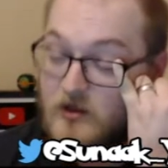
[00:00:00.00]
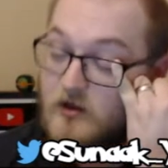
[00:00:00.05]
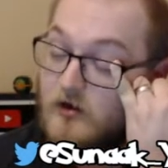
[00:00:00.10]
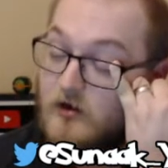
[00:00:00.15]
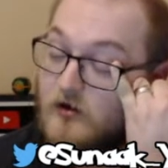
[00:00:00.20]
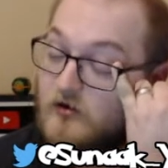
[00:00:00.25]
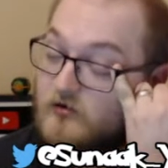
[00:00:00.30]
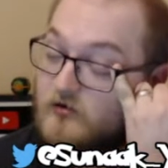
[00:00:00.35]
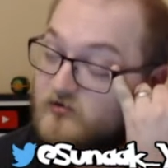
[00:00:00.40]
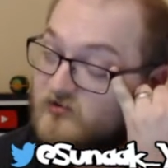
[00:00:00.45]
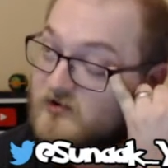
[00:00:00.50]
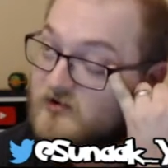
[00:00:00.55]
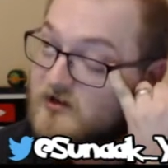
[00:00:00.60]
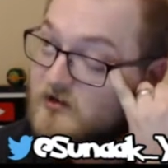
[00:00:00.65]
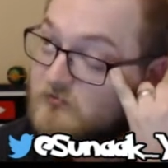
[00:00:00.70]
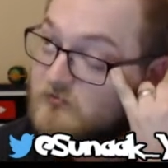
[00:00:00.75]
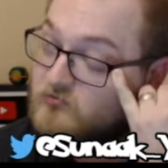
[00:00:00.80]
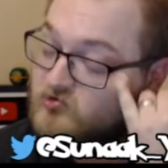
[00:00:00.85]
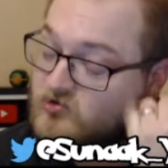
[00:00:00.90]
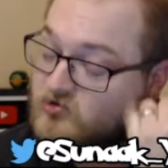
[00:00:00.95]
Her
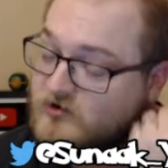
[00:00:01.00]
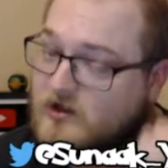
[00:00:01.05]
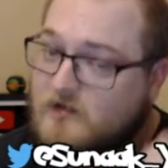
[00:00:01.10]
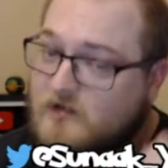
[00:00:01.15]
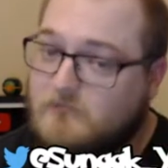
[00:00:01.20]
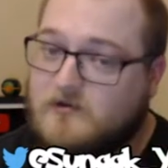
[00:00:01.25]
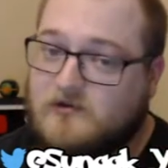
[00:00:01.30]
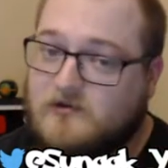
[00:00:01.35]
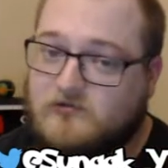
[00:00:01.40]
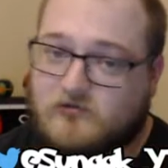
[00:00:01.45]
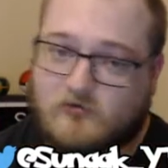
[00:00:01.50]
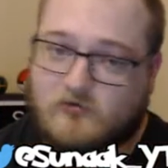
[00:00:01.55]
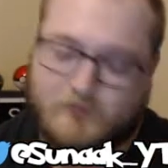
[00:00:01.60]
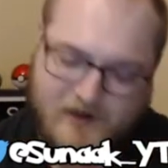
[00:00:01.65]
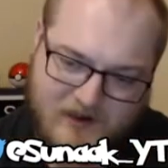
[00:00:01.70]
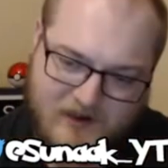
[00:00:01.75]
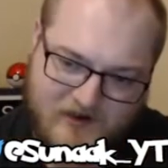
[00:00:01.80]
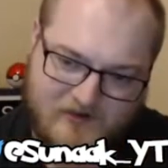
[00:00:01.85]
team should not be too bad.